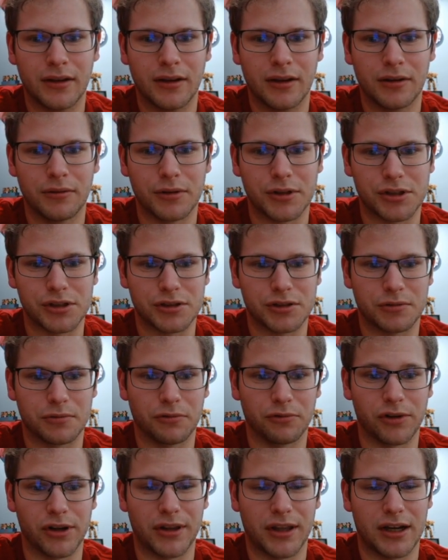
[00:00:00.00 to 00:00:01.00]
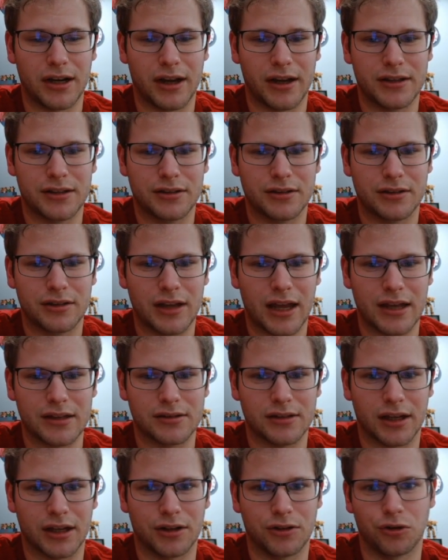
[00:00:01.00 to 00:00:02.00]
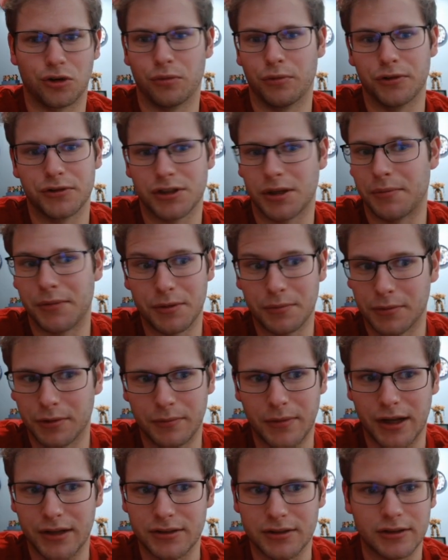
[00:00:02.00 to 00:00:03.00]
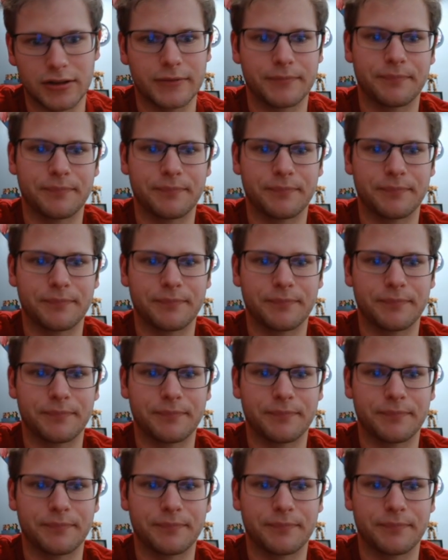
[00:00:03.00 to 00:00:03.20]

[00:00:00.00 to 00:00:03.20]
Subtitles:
which is really nice as like a normal summonable monster.